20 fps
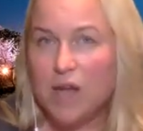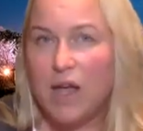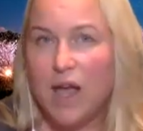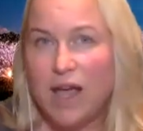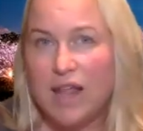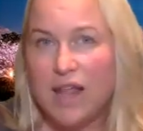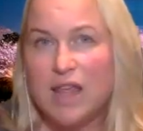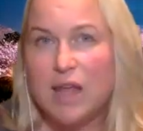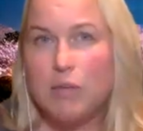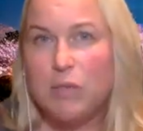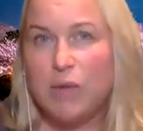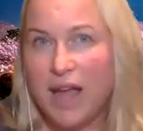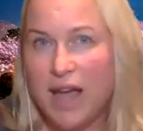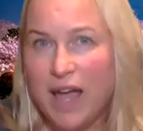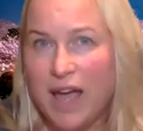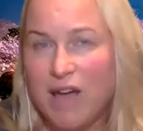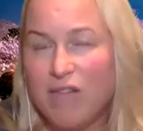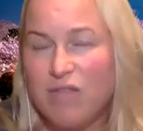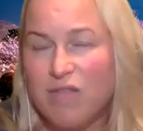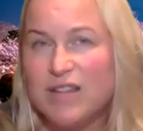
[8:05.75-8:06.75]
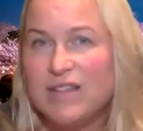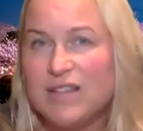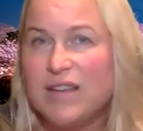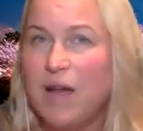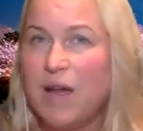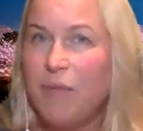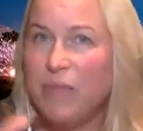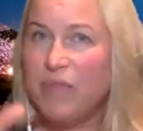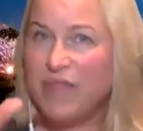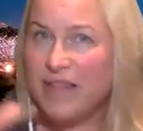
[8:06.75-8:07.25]
And then we have this
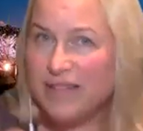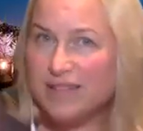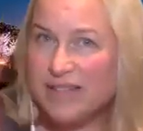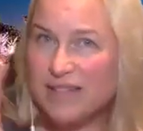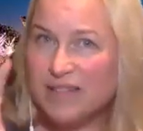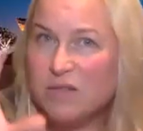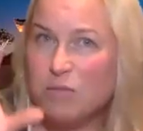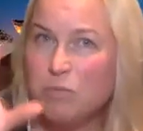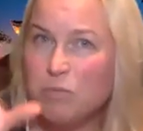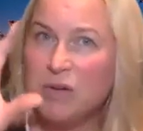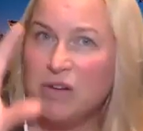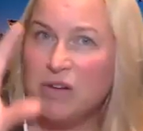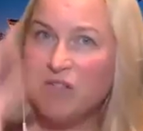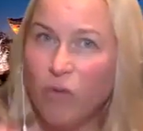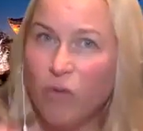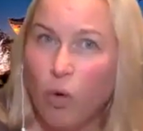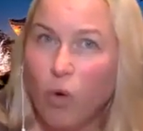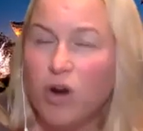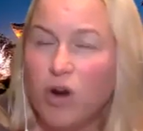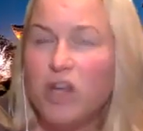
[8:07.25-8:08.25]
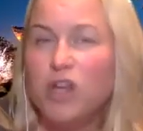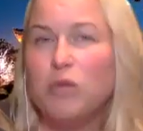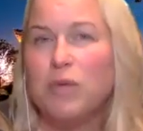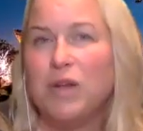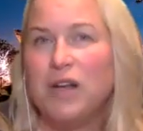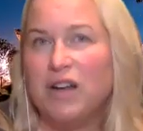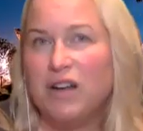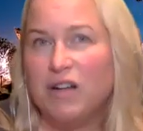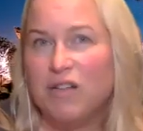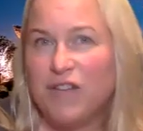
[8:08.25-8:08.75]
is before human
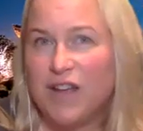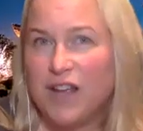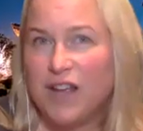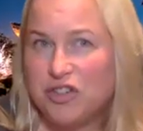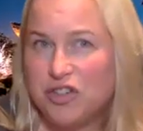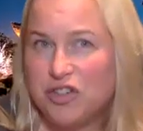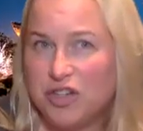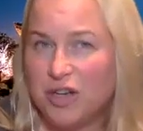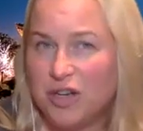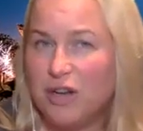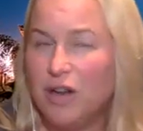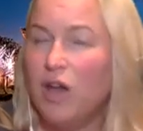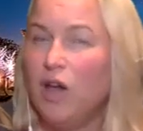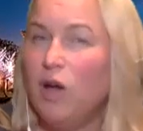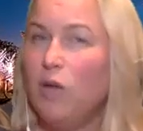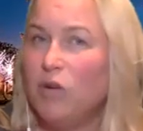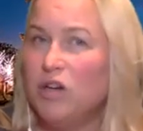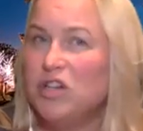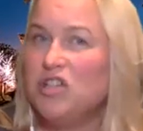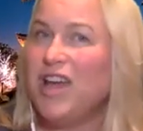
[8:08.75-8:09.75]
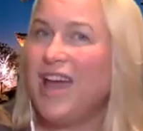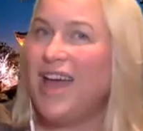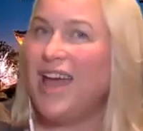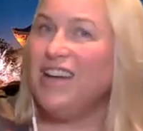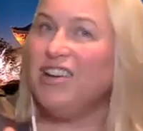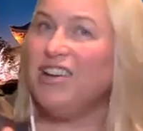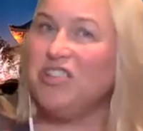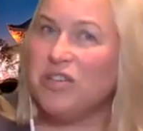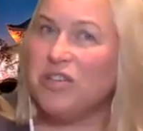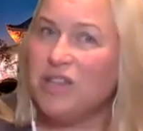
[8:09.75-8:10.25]
intervention, which
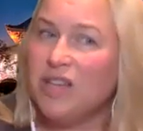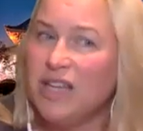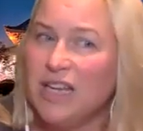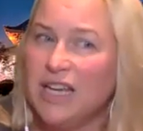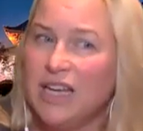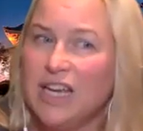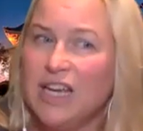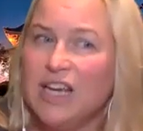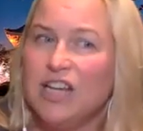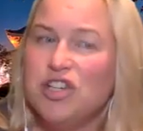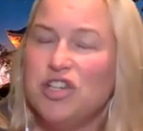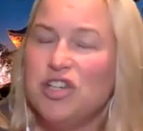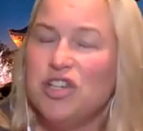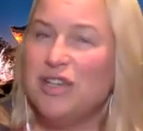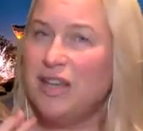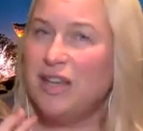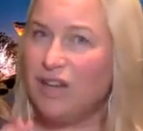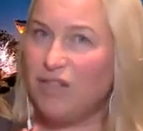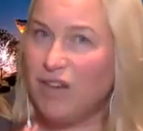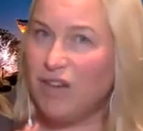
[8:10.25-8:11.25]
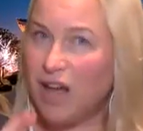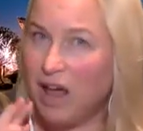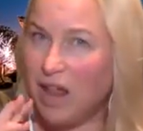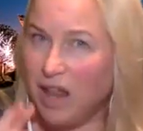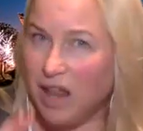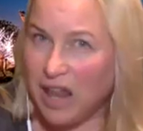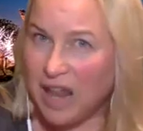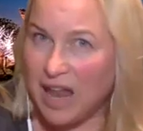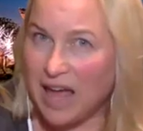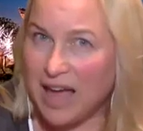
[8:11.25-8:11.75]
actually should give a
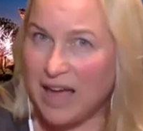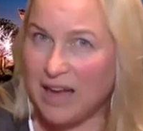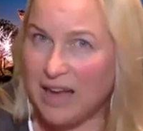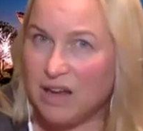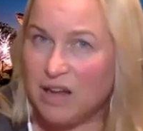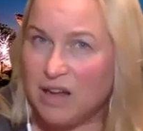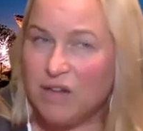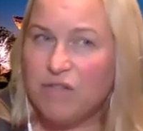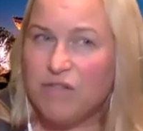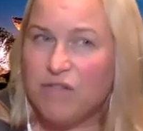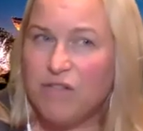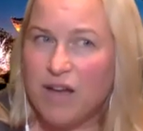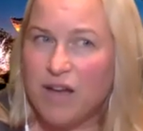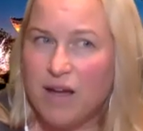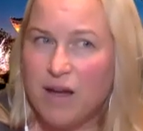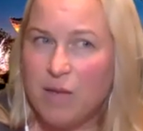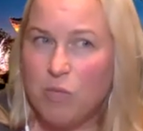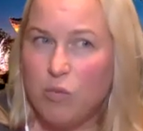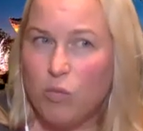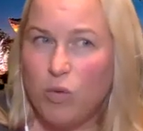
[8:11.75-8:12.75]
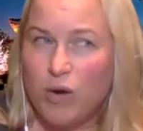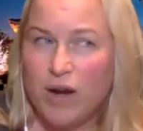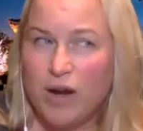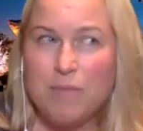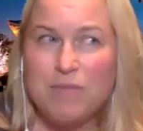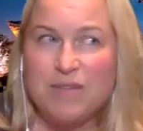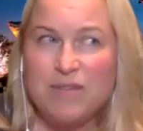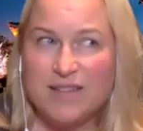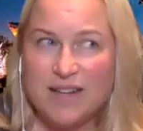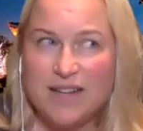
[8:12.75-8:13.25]
lot of, when
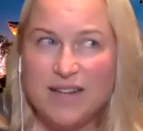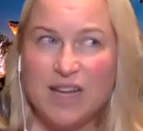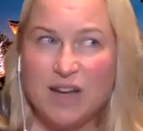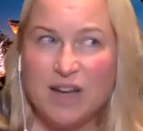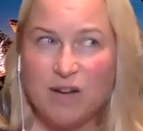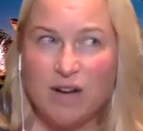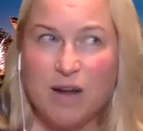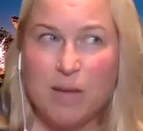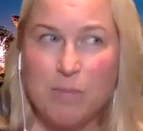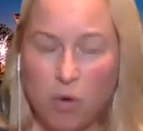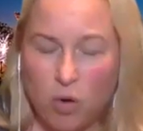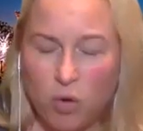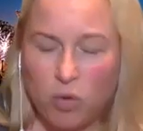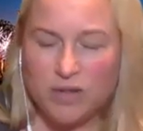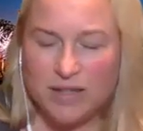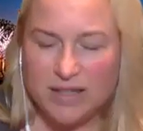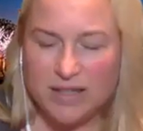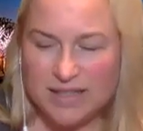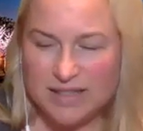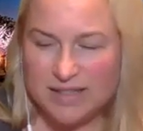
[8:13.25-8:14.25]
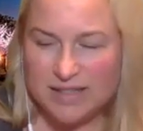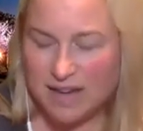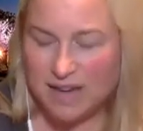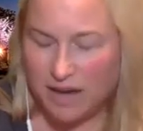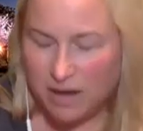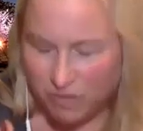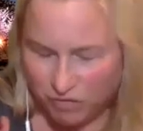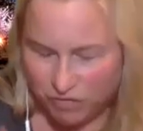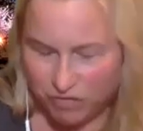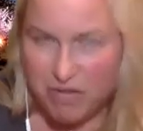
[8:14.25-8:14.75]
I'm sitting here and I'm holding this
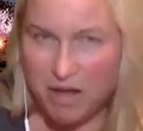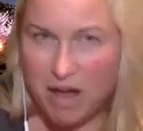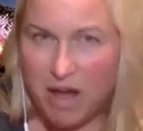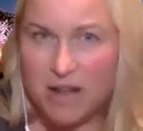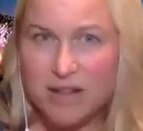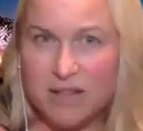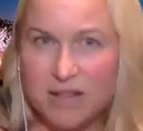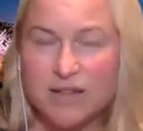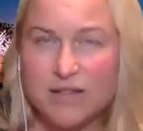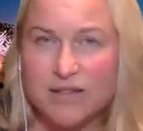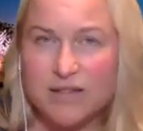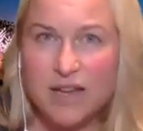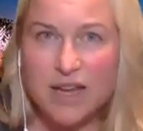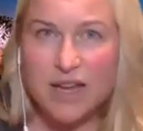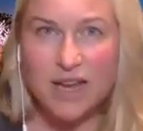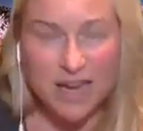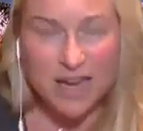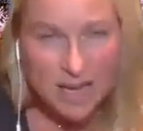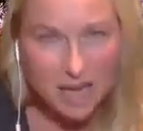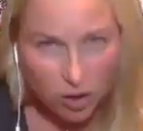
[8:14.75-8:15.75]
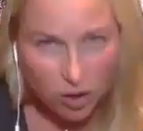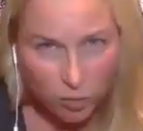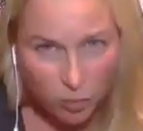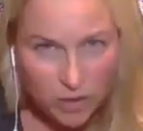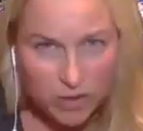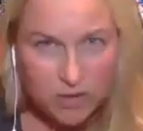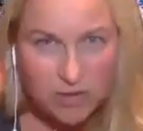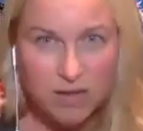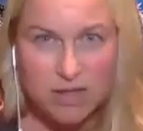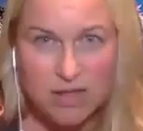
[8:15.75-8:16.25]
kind of thought and this here,
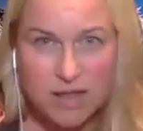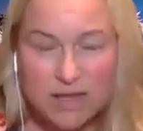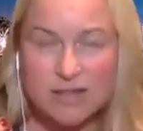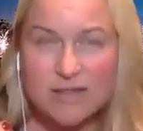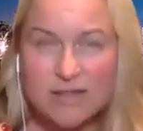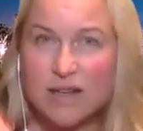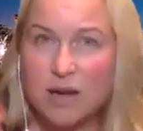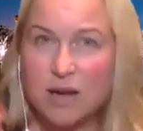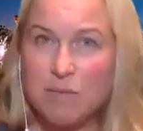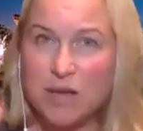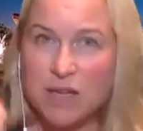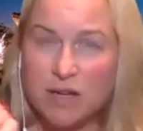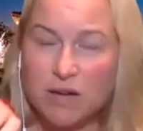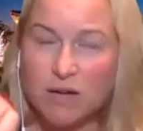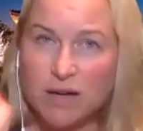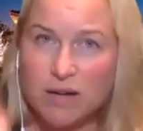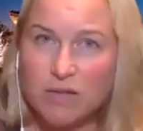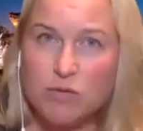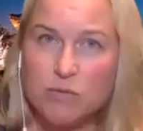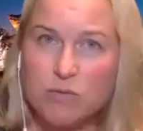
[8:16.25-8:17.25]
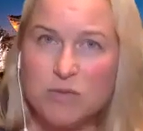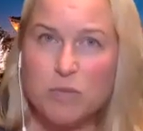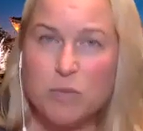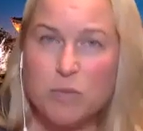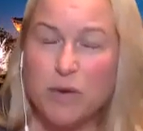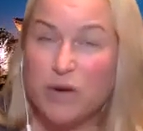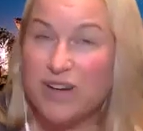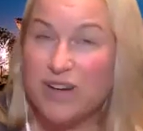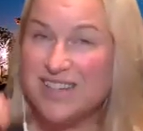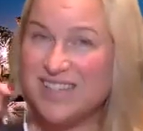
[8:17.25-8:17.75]
one of the things that I'm hearing from
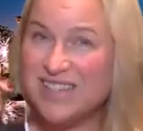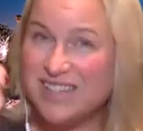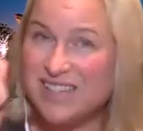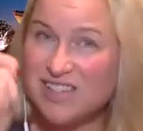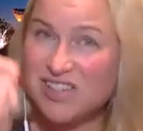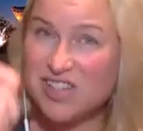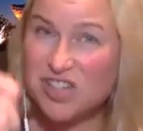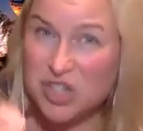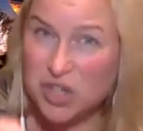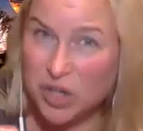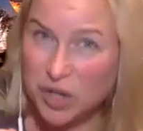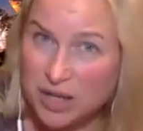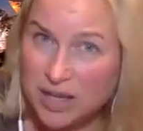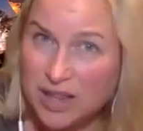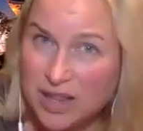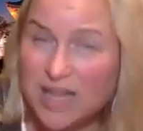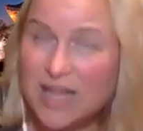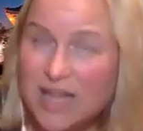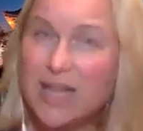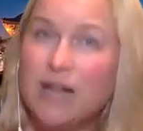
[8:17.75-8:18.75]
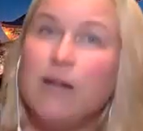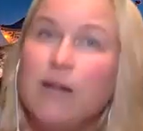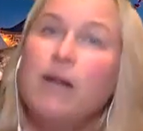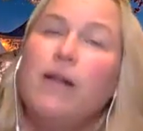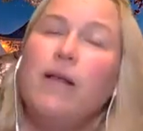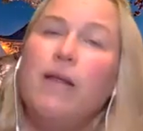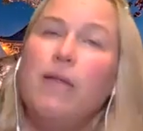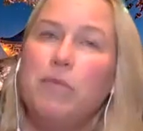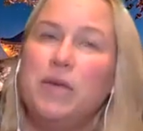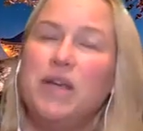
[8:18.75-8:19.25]
Spirit is this is a good thing,
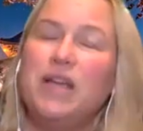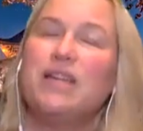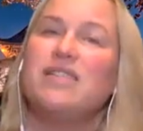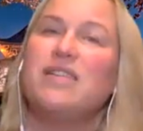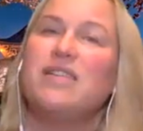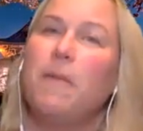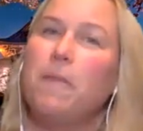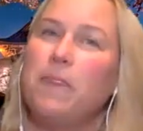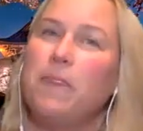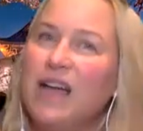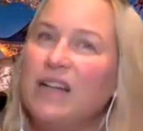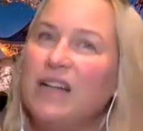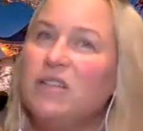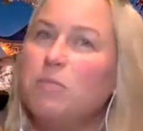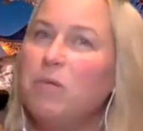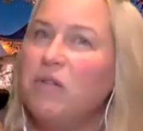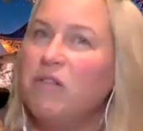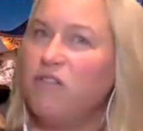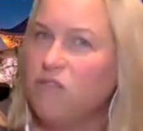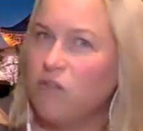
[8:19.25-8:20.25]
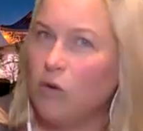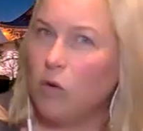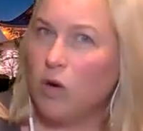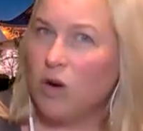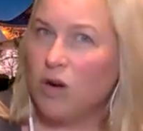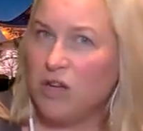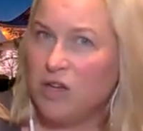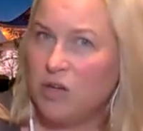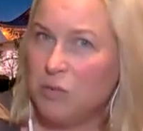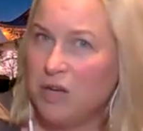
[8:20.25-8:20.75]
because that's before
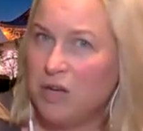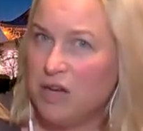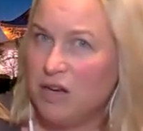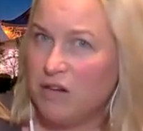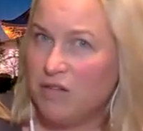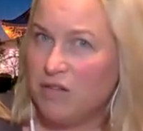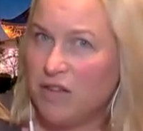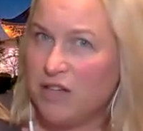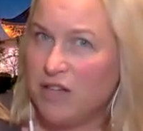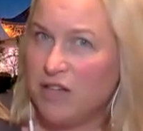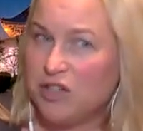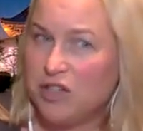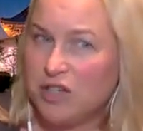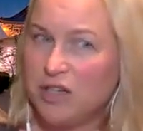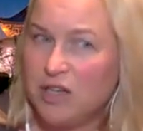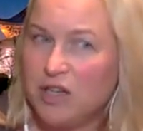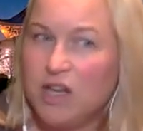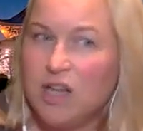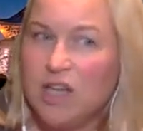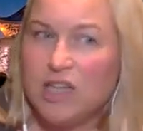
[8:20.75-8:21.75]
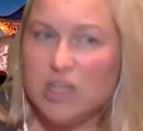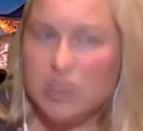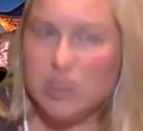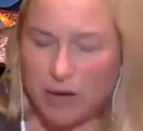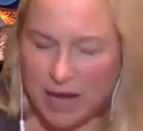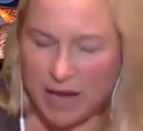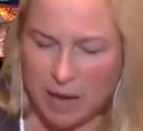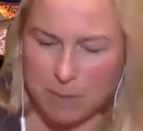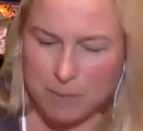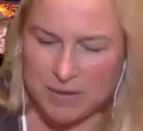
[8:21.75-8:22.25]
human intervention. So what
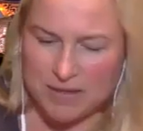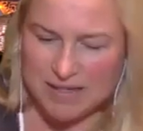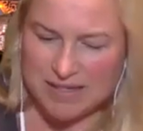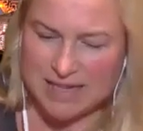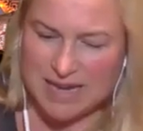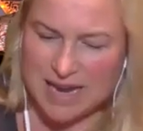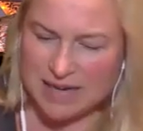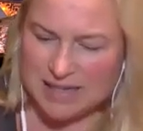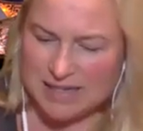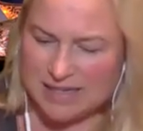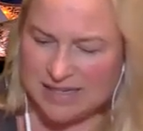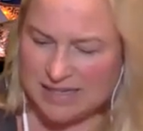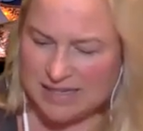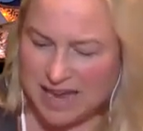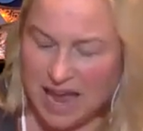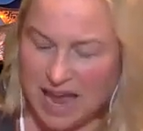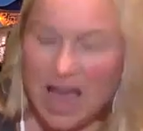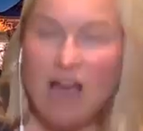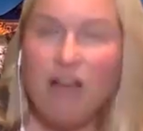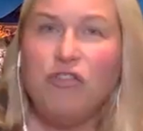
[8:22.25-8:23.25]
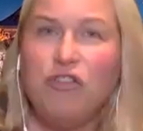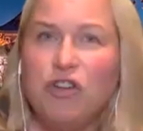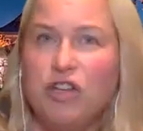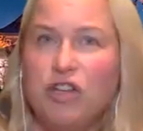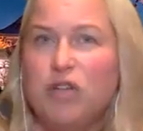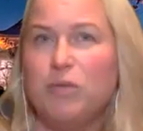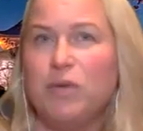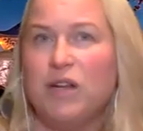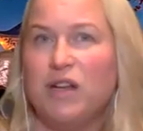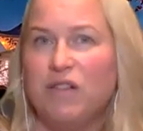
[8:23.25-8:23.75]
happens next is after
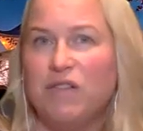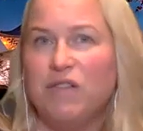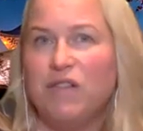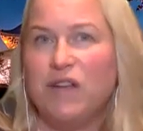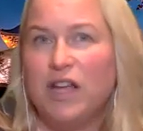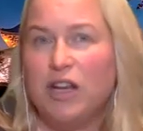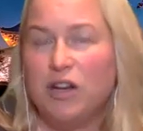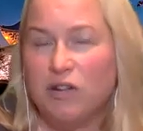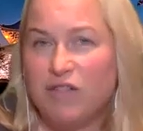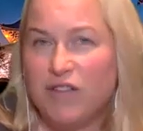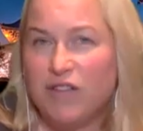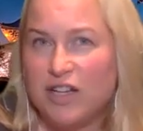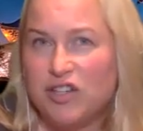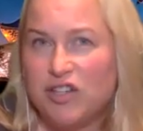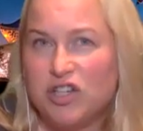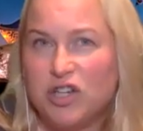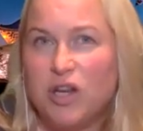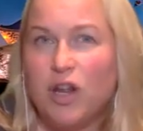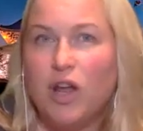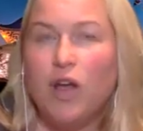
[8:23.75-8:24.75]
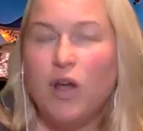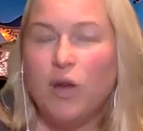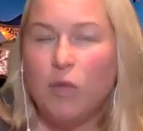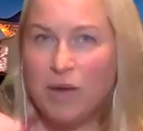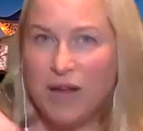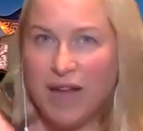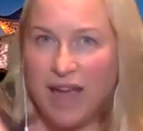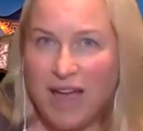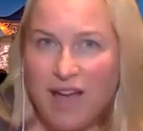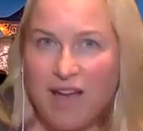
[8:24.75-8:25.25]
human intervention,
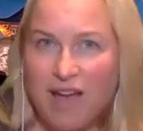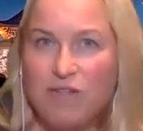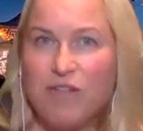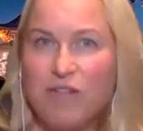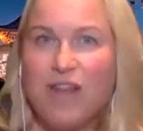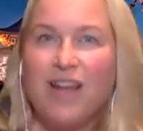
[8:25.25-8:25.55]
we have